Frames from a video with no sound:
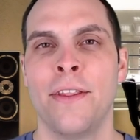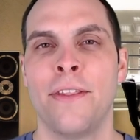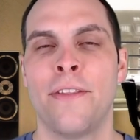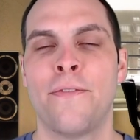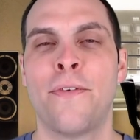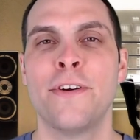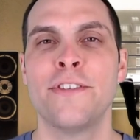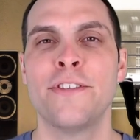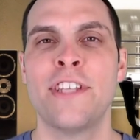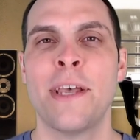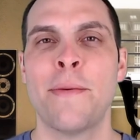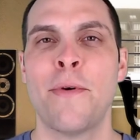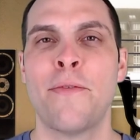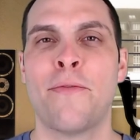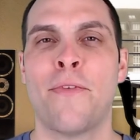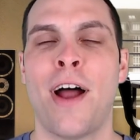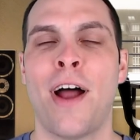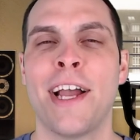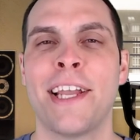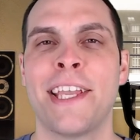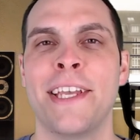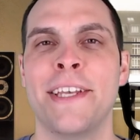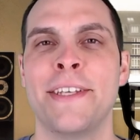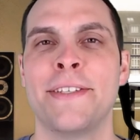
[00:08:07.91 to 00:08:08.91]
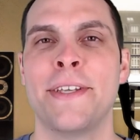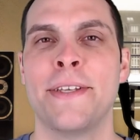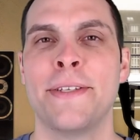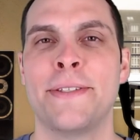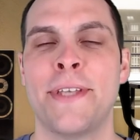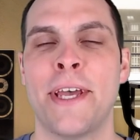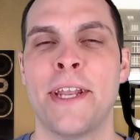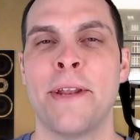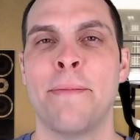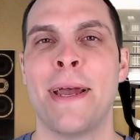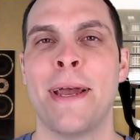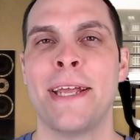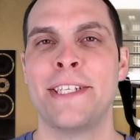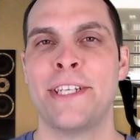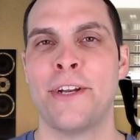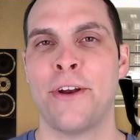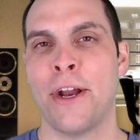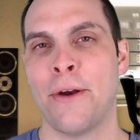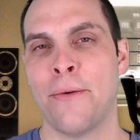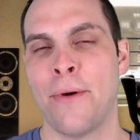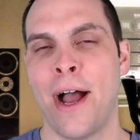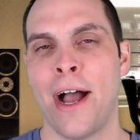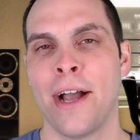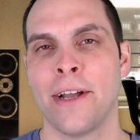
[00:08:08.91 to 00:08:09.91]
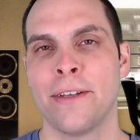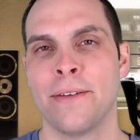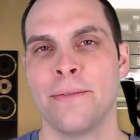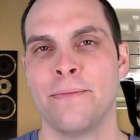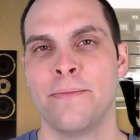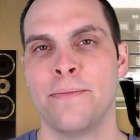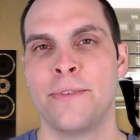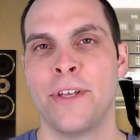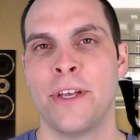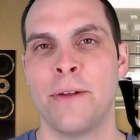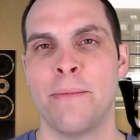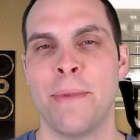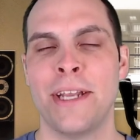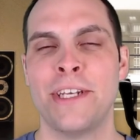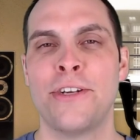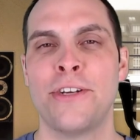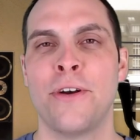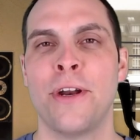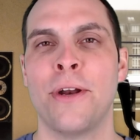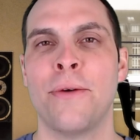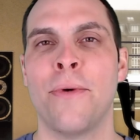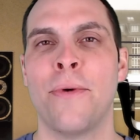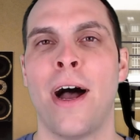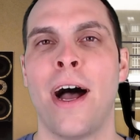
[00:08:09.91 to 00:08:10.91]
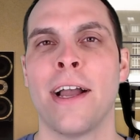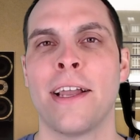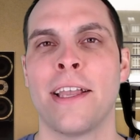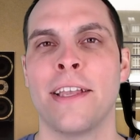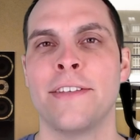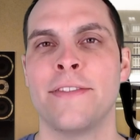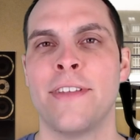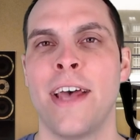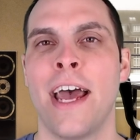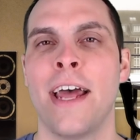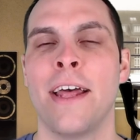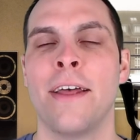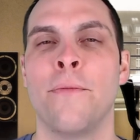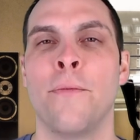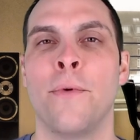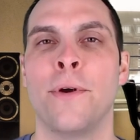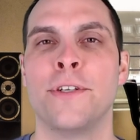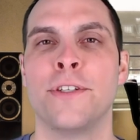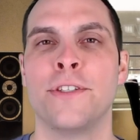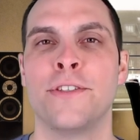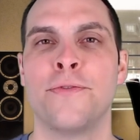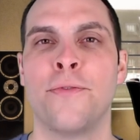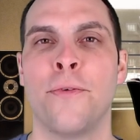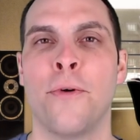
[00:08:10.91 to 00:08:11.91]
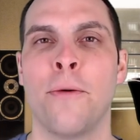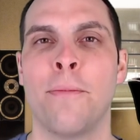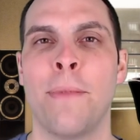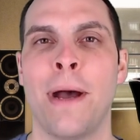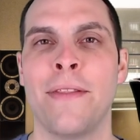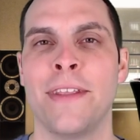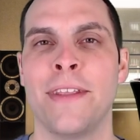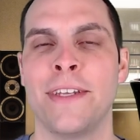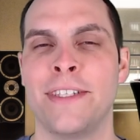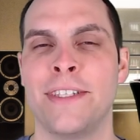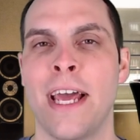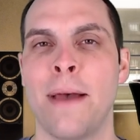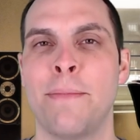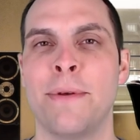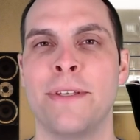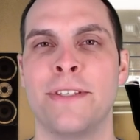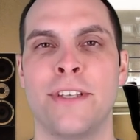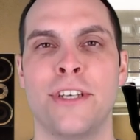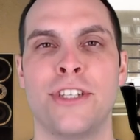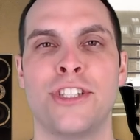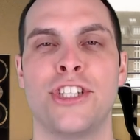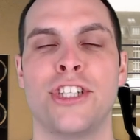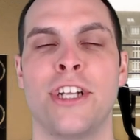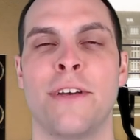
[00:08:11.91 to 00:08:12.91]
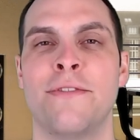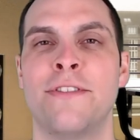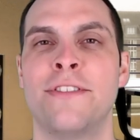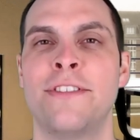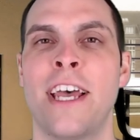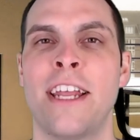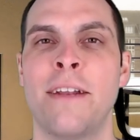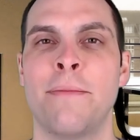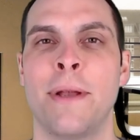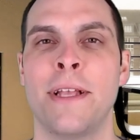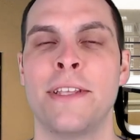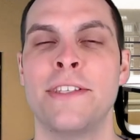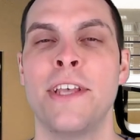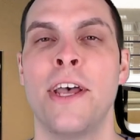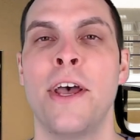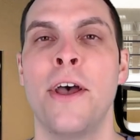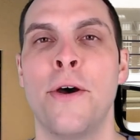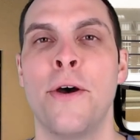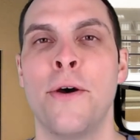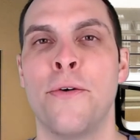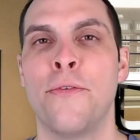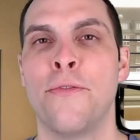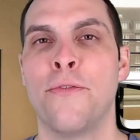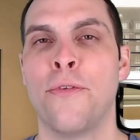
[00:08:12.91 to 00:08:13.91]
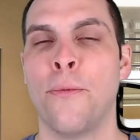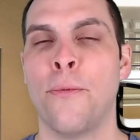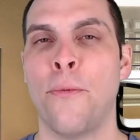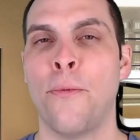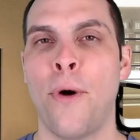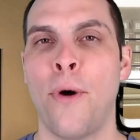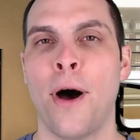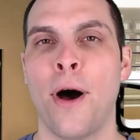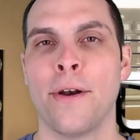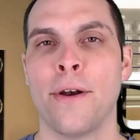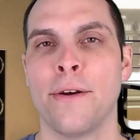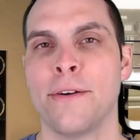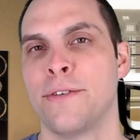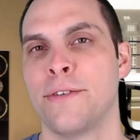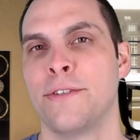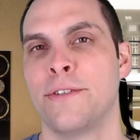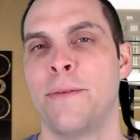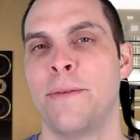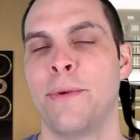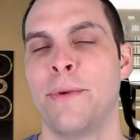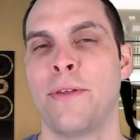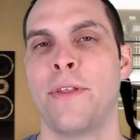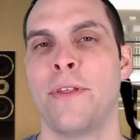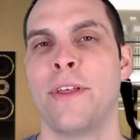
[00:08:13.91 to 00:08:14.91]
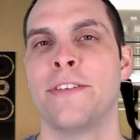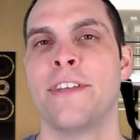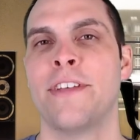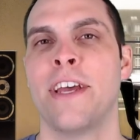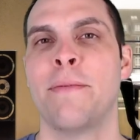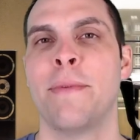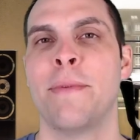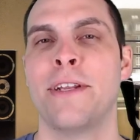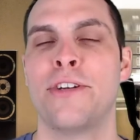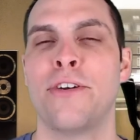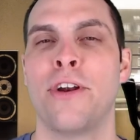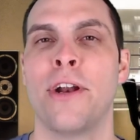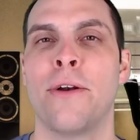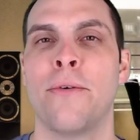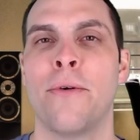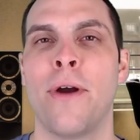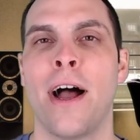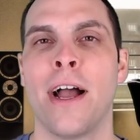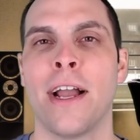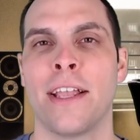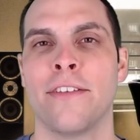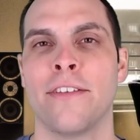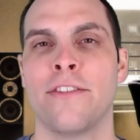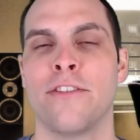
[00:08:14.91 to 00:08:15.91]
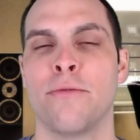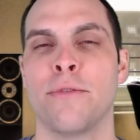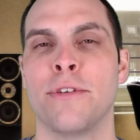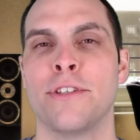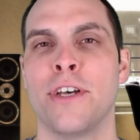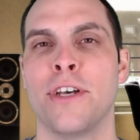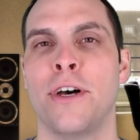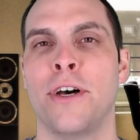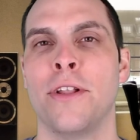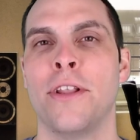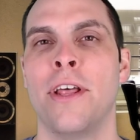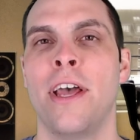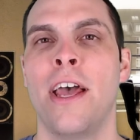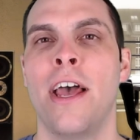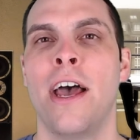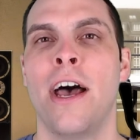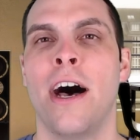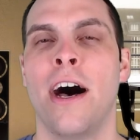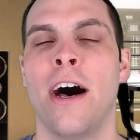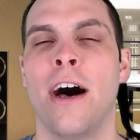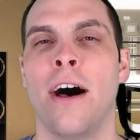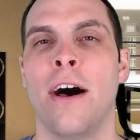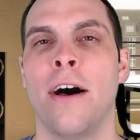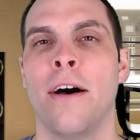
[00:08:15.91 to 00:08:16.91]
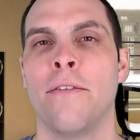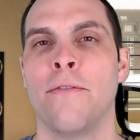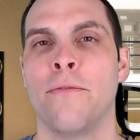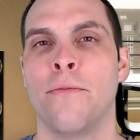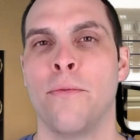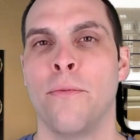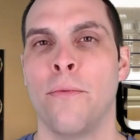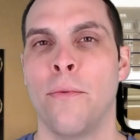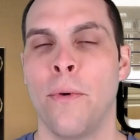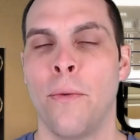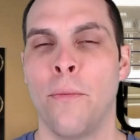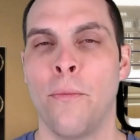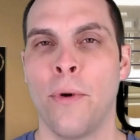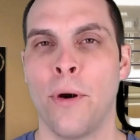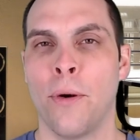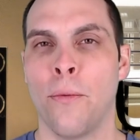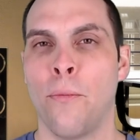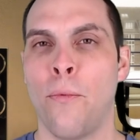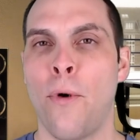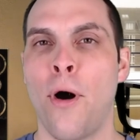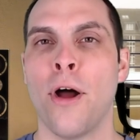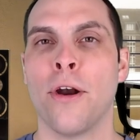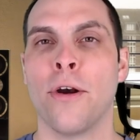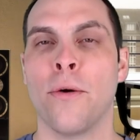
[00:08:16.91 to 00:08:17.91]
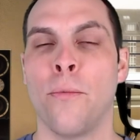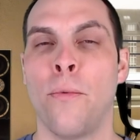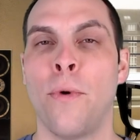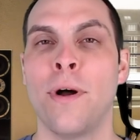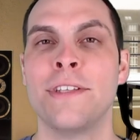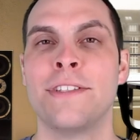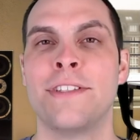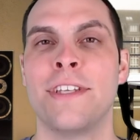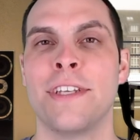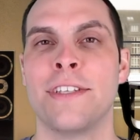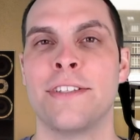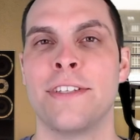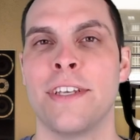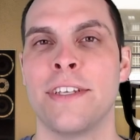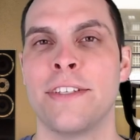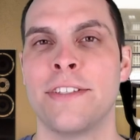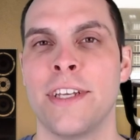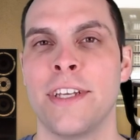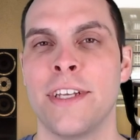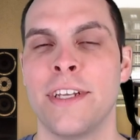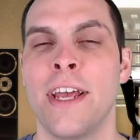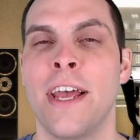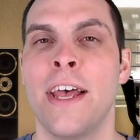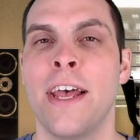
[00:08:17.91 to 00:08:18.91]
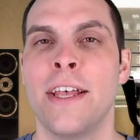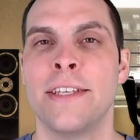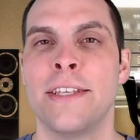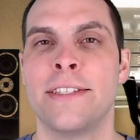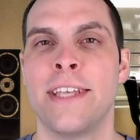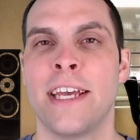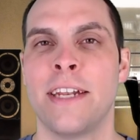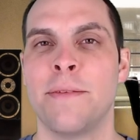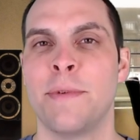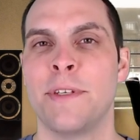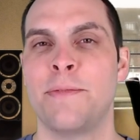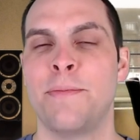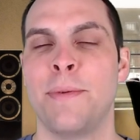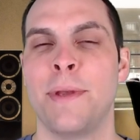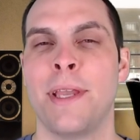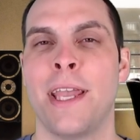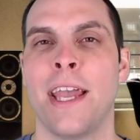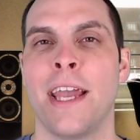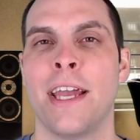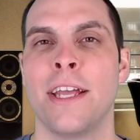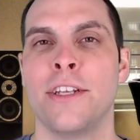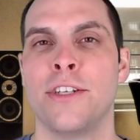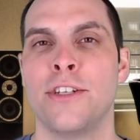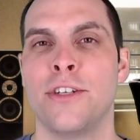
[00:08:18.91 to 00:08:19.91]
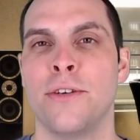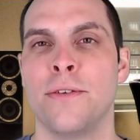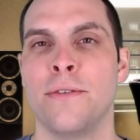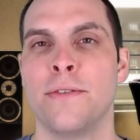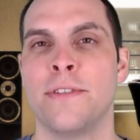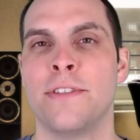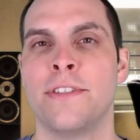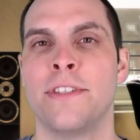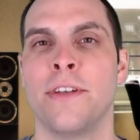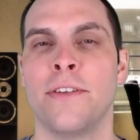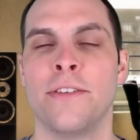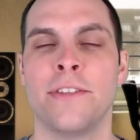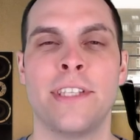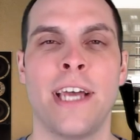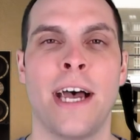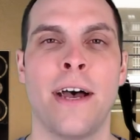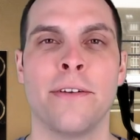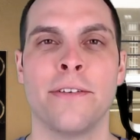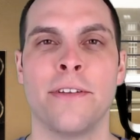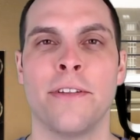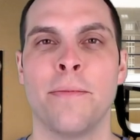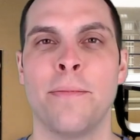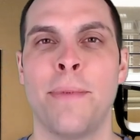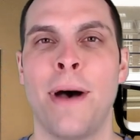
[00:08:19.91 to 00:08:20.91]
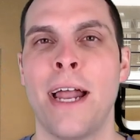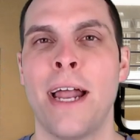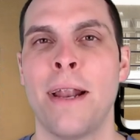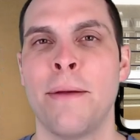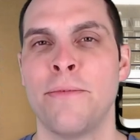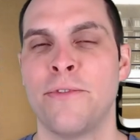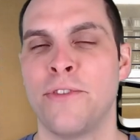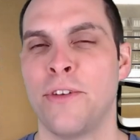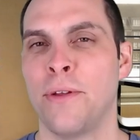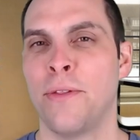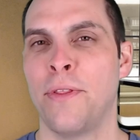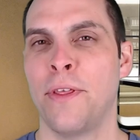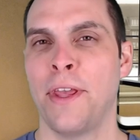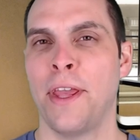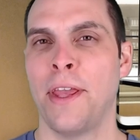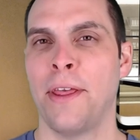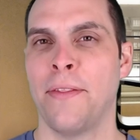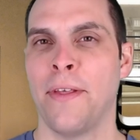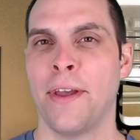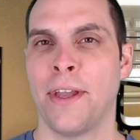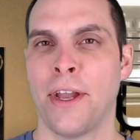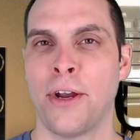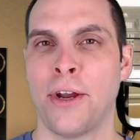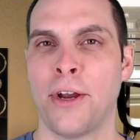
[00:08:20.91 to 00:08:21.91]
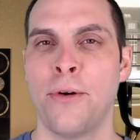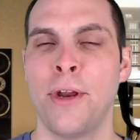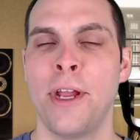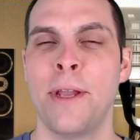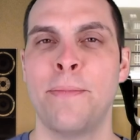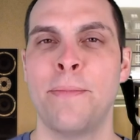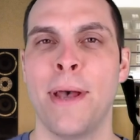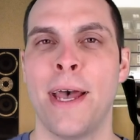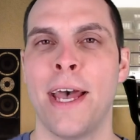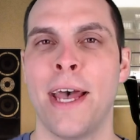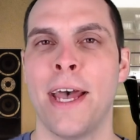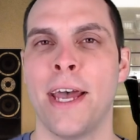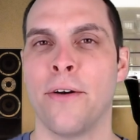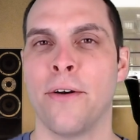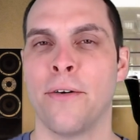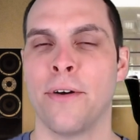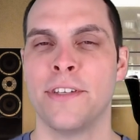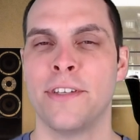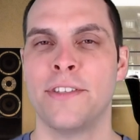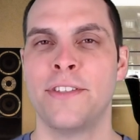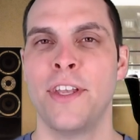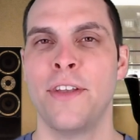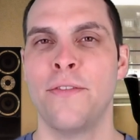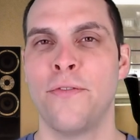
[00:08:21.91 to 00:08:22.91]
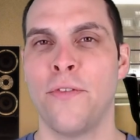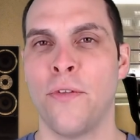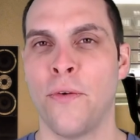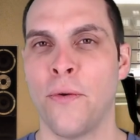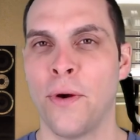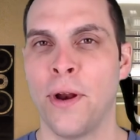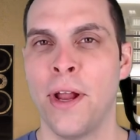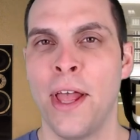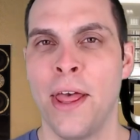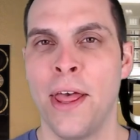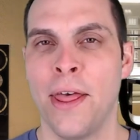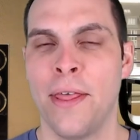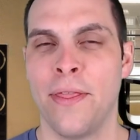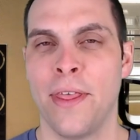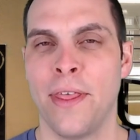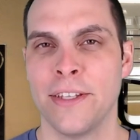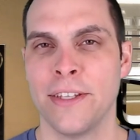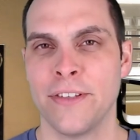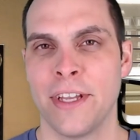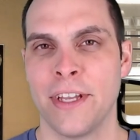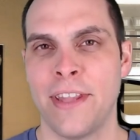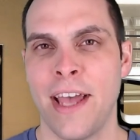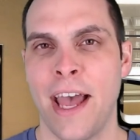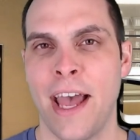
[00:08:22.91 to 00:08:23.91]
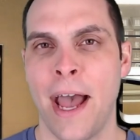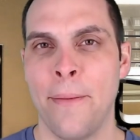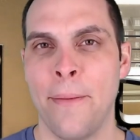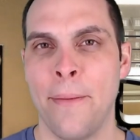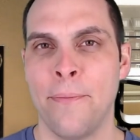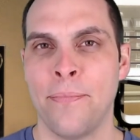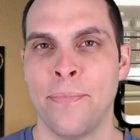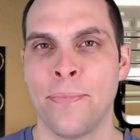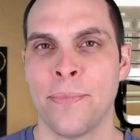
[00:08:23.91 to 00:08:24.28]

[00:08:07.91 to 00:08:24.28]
The first type of rock is sedimentary rock. Sedimentary rock is that which is formed by the deposition of sediments from water. So typically, sedimentary rock is the result of where water once existed, sediments began to silt down to the bottom. So you're thinking like a creek bed or a seafloor, things like that.